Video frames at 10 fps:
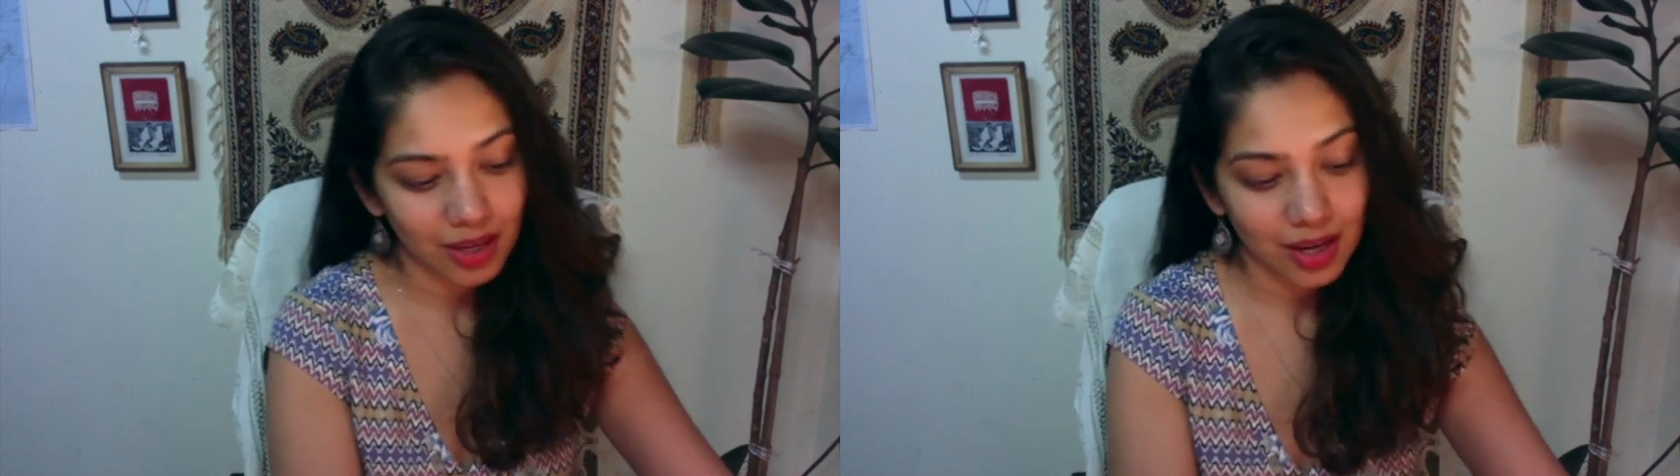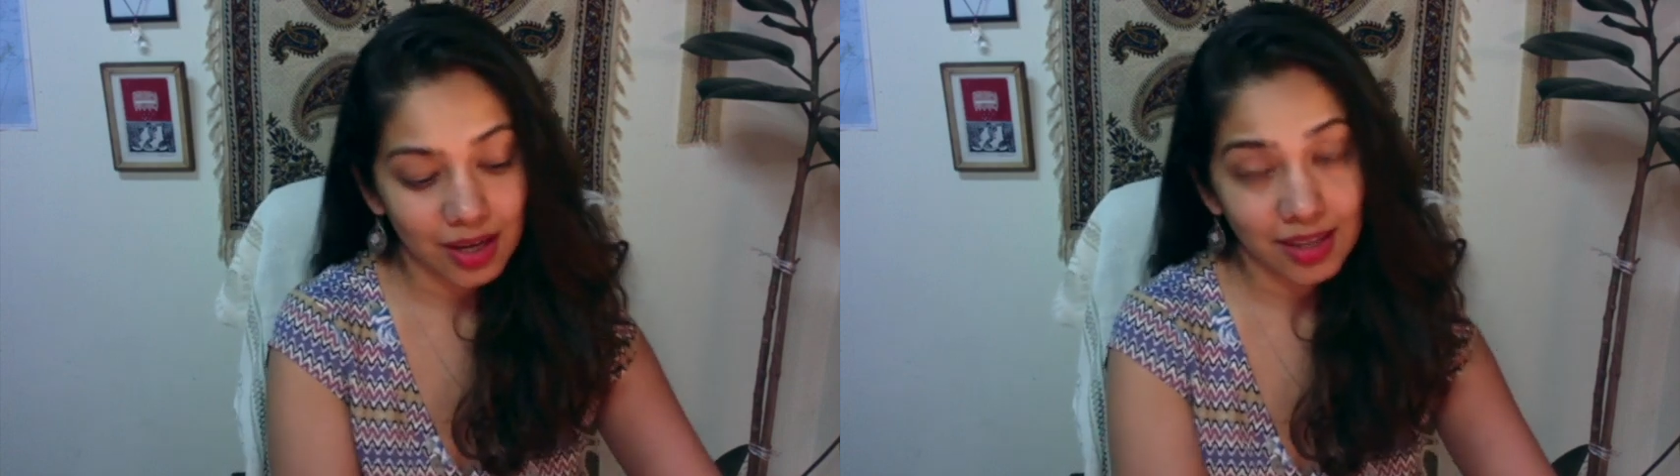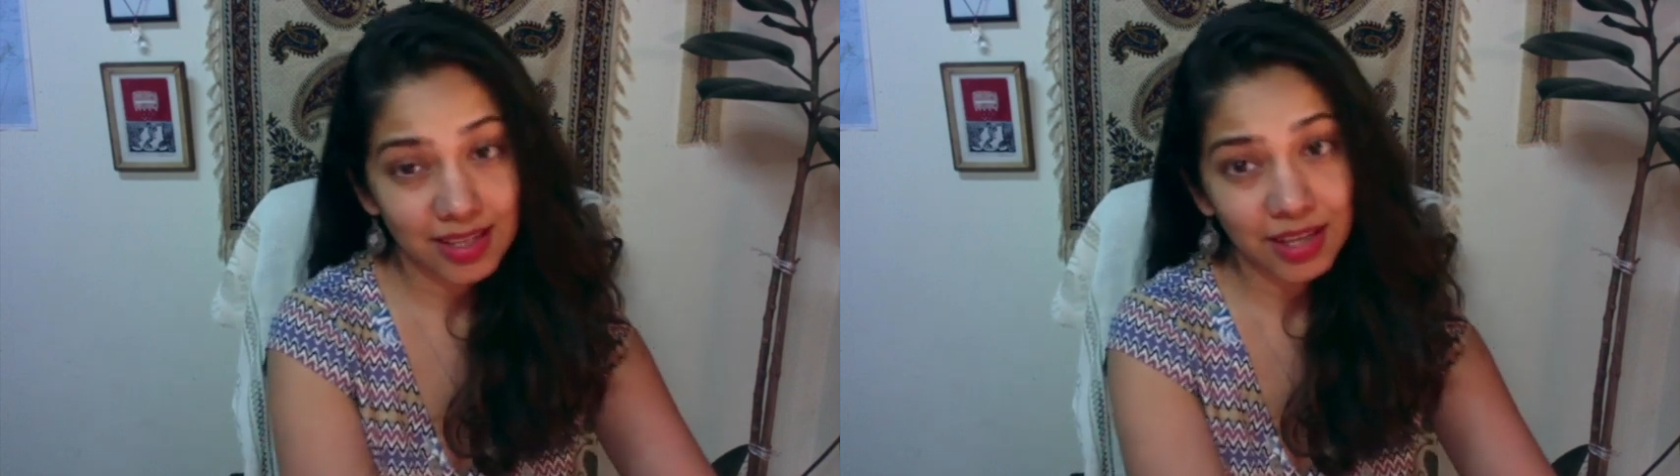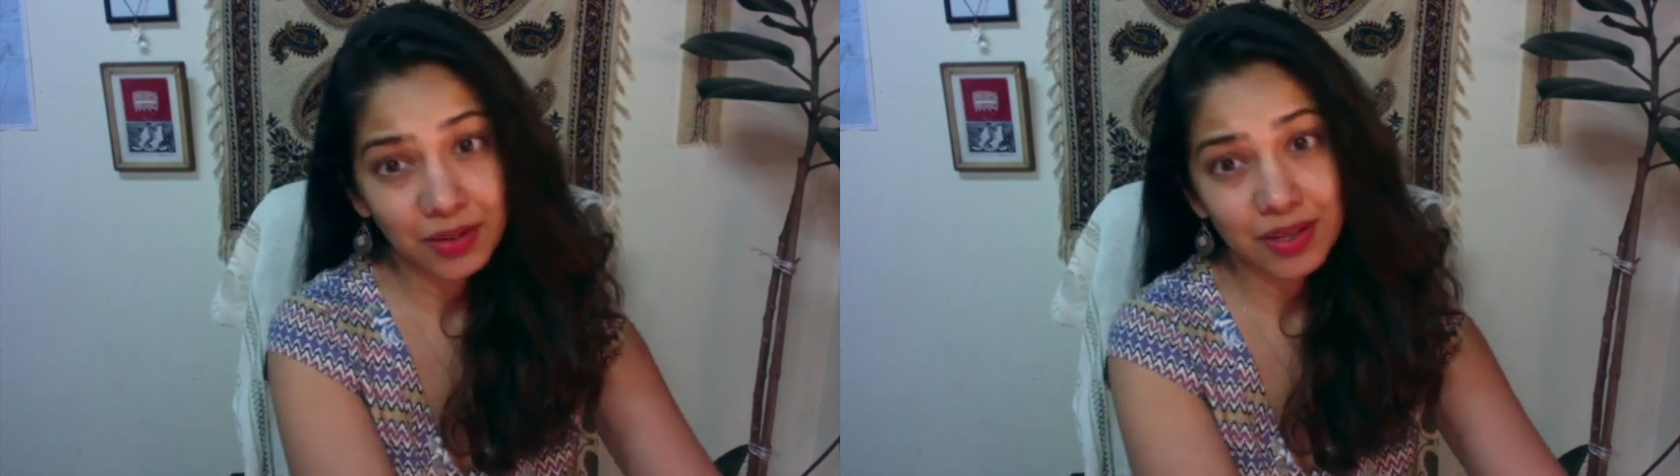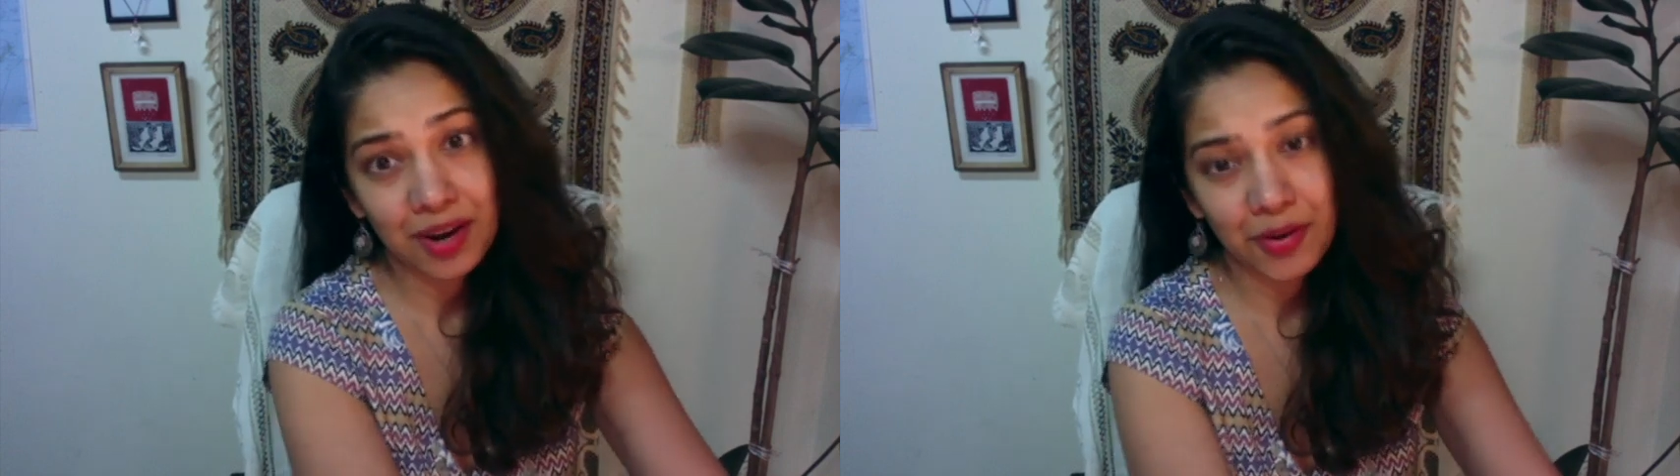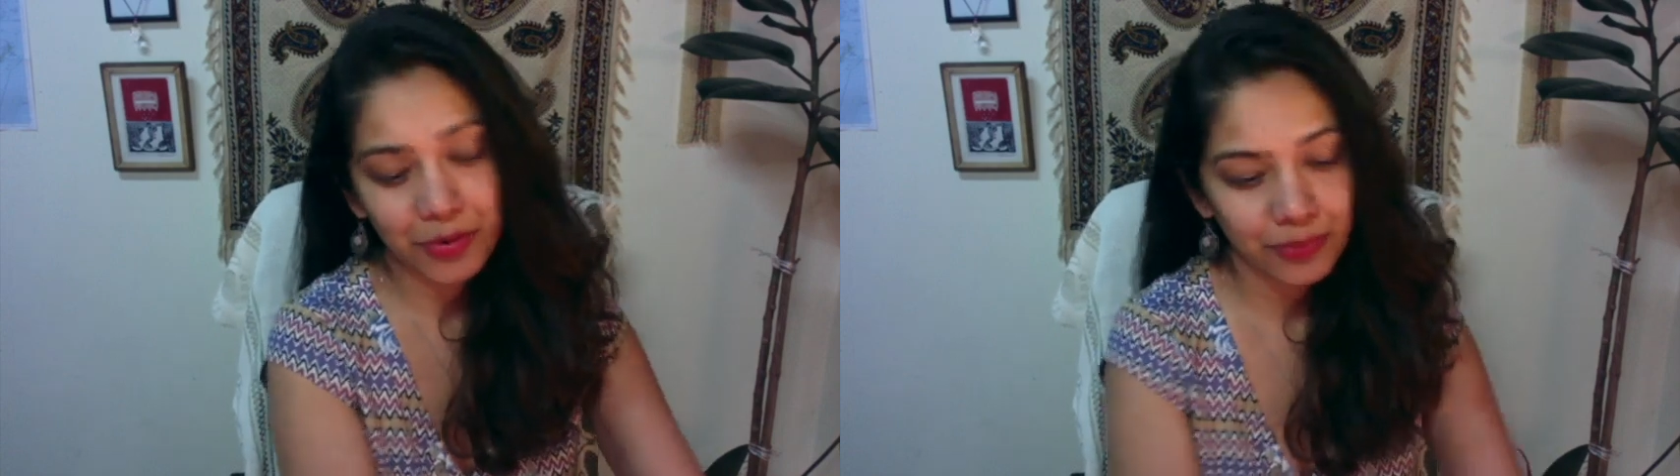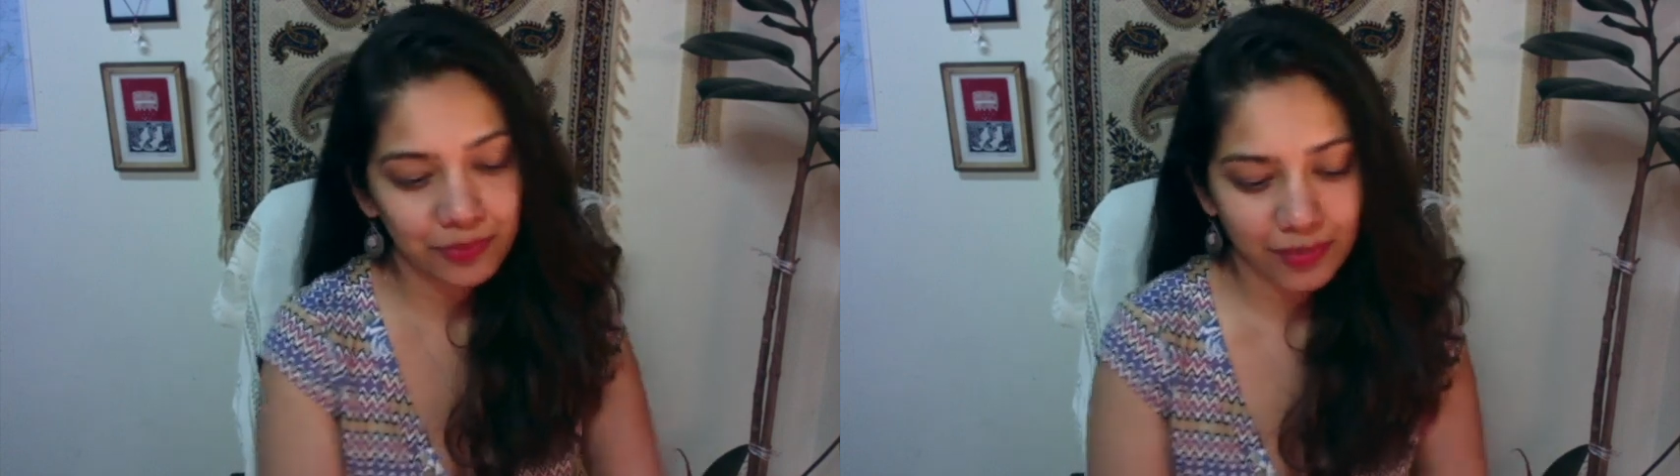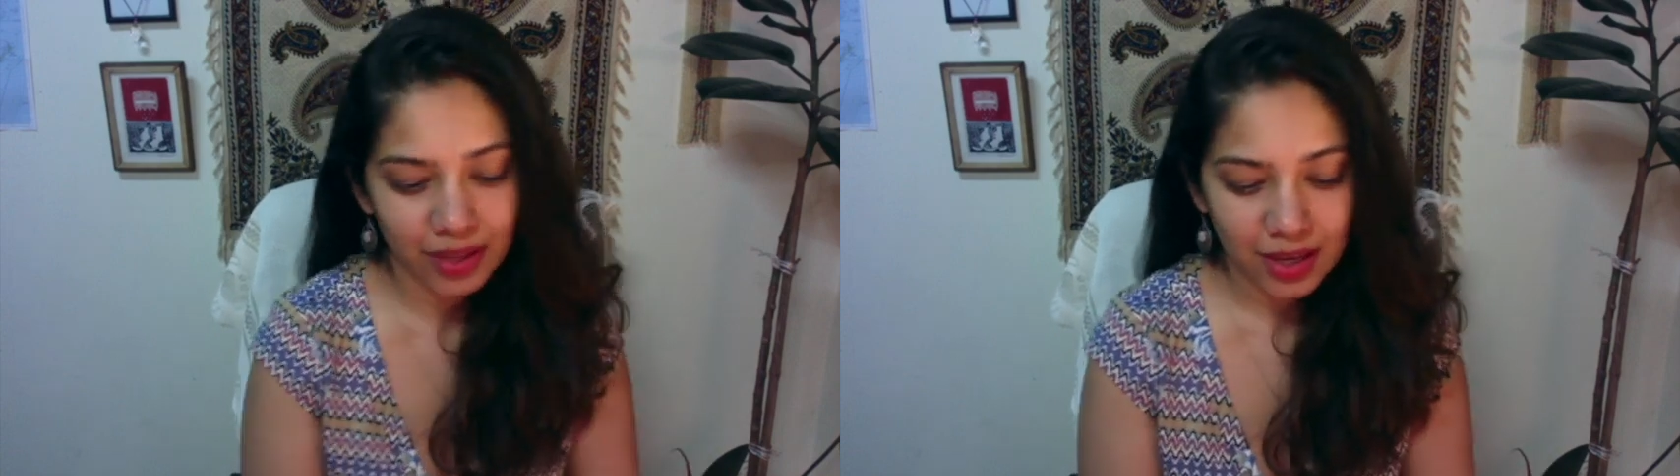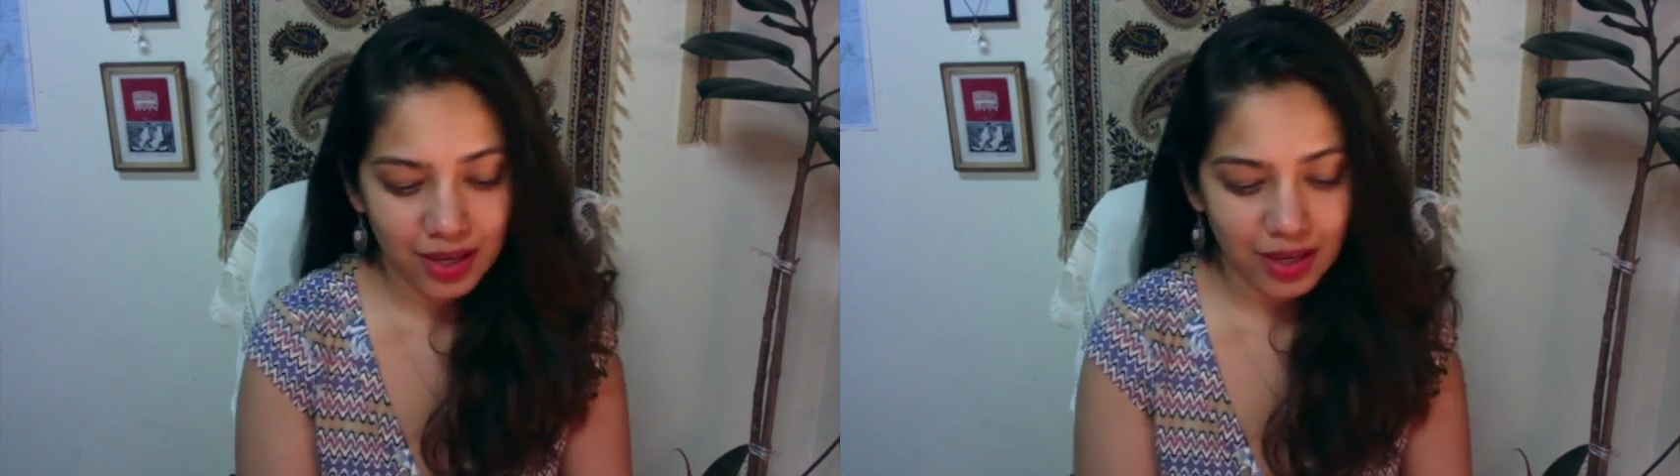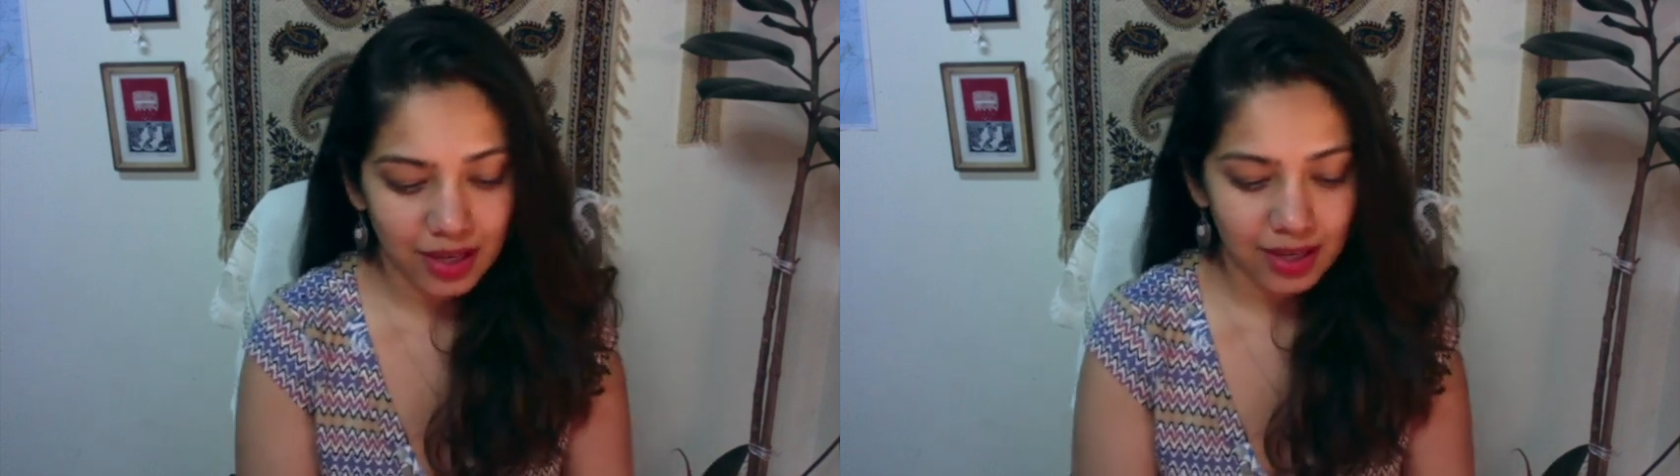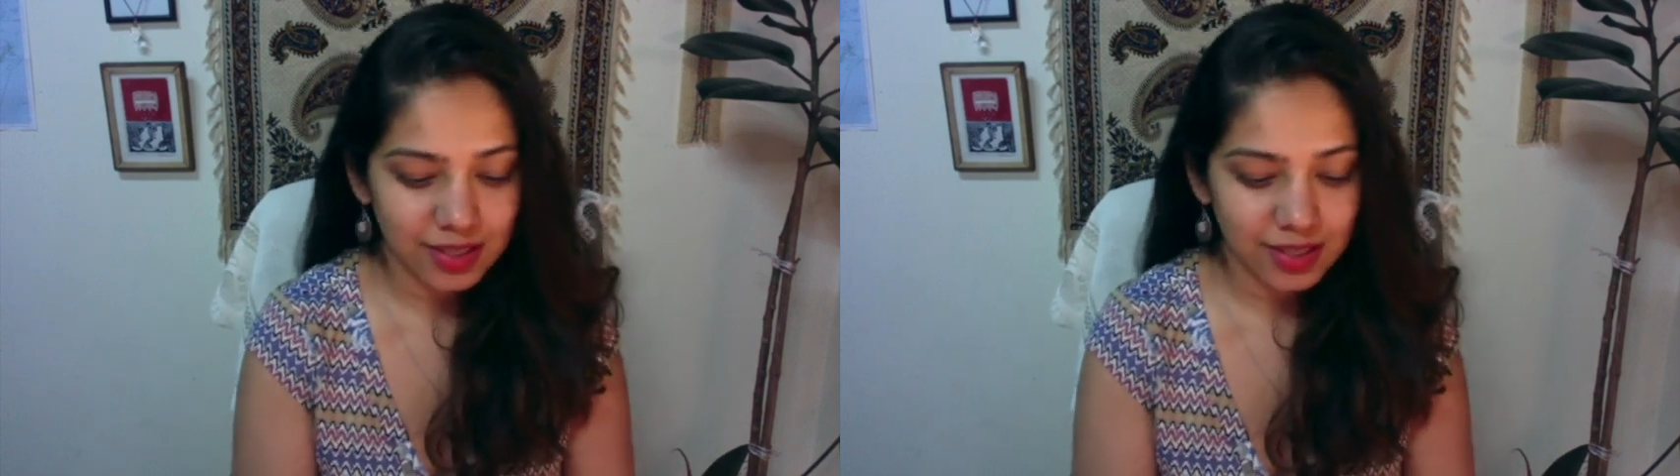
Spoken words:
Let's get to tarot. Let's